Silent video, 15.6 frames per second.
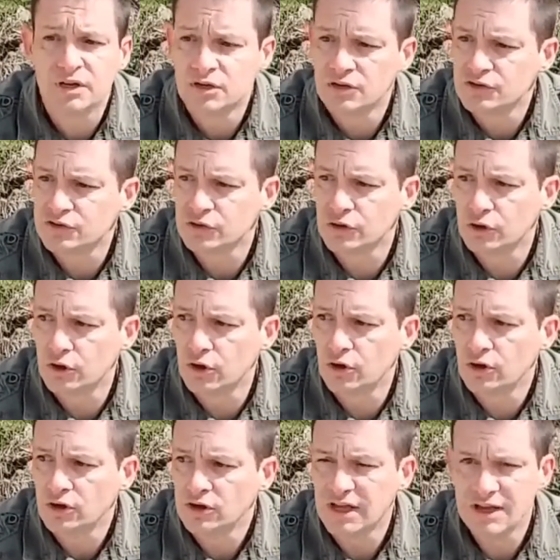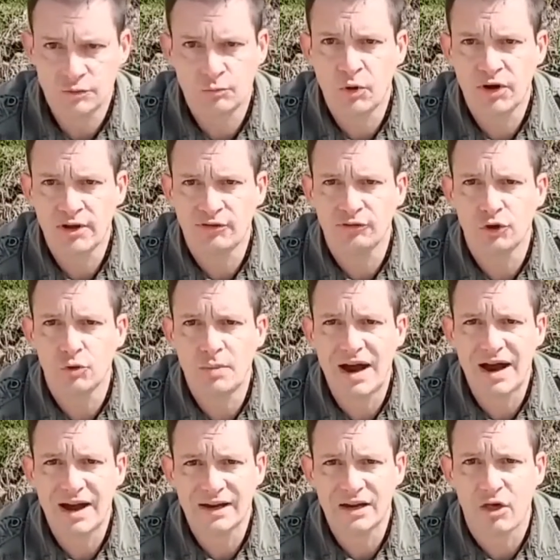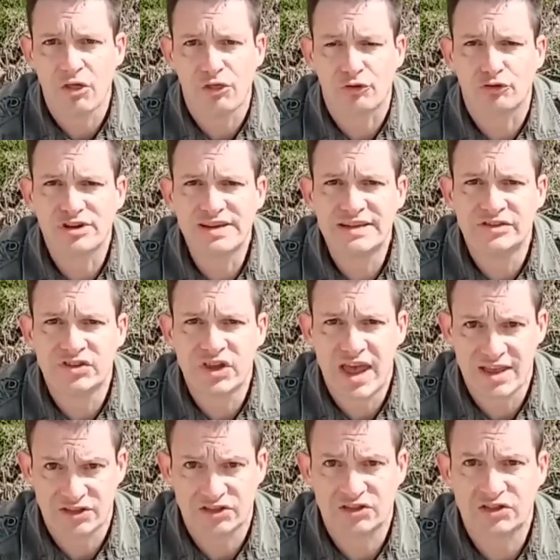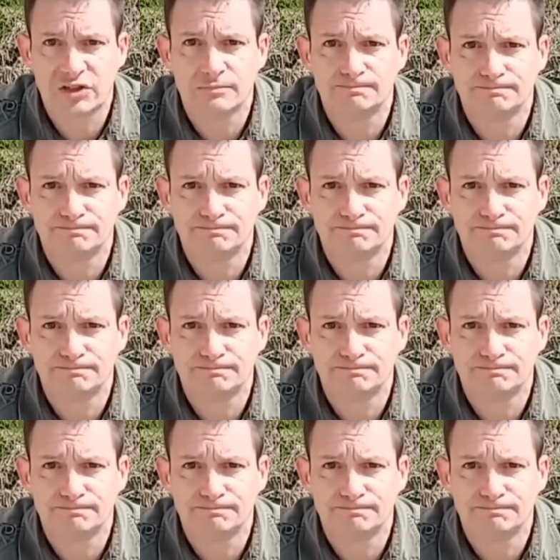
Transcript: So let's put it through my 3 tests.